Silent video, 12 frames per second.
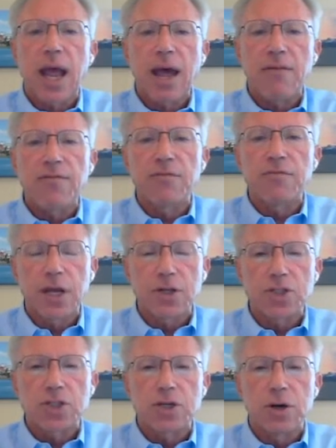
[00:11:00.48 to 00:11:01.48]
half of
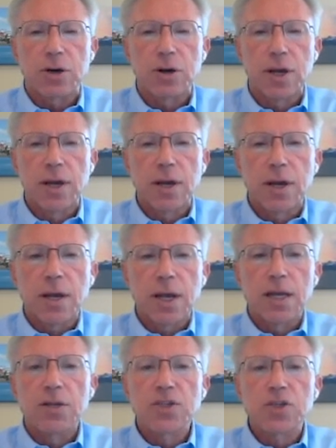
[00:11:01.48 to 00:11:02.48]
next year
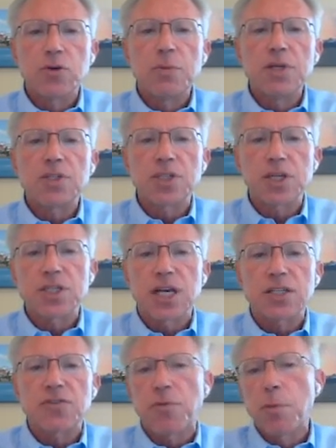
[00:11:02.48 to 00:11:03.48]
and assuming
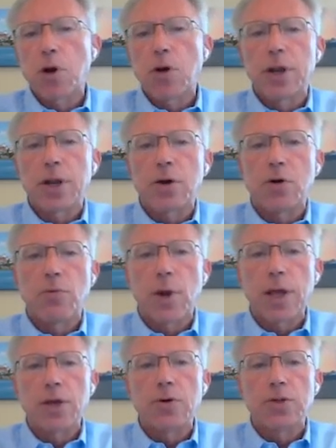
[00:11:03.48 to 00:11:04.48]
success from a clinical and
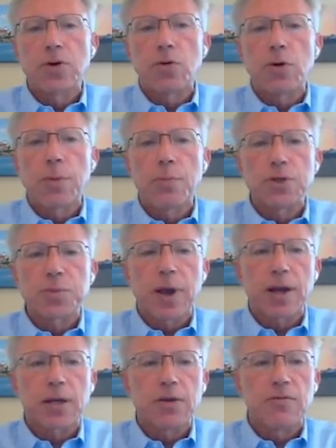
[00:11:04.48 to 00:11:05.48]
regulatory
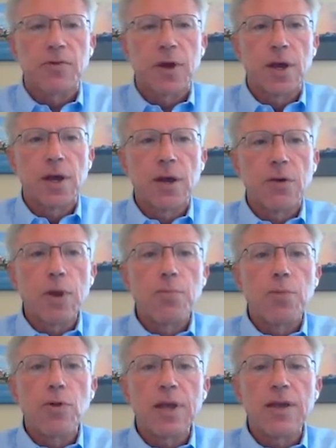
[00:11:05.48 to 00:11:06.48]
perspective,
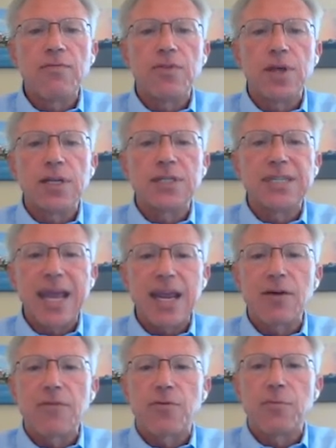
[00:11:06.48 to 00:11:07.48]
we believe that
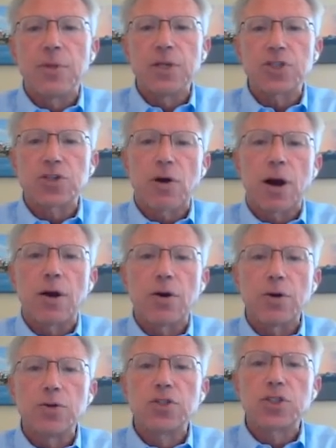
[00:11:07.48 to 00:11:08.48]
data from this
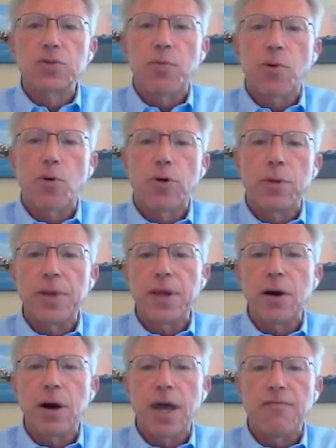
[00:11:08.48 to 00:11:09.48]
trial could support a
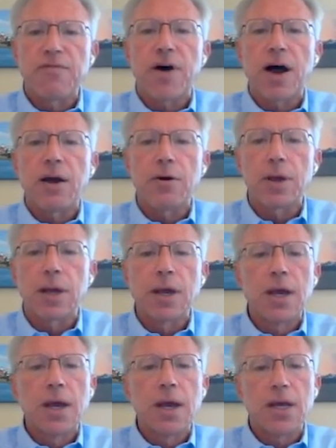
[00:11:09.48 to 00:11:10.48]
BLA filing
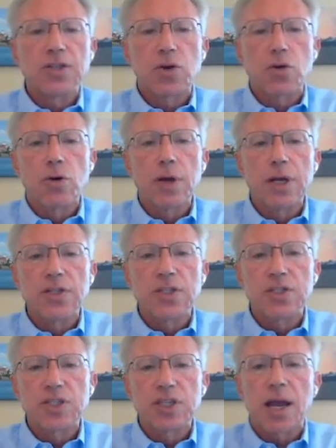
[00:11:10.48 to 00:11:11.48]
as early as
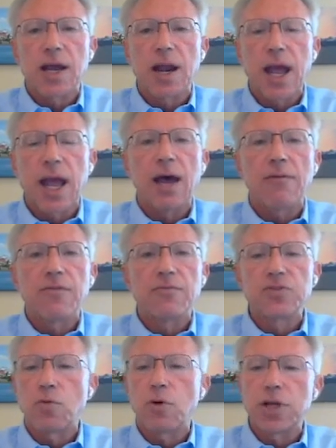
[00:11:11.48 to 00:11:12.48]
the second half
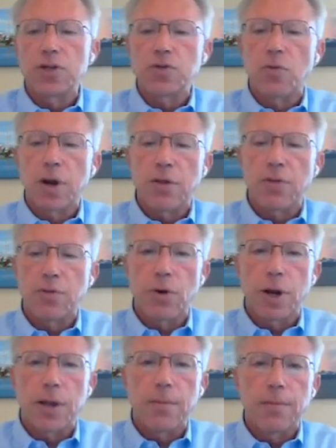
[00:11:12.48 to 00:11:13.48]
of
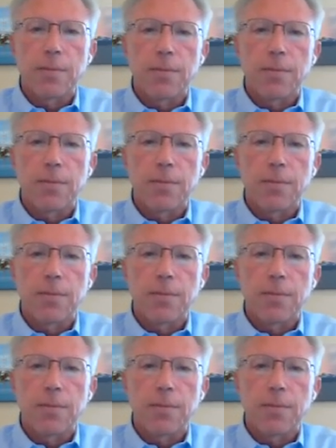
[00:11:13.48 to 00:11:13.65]
2023.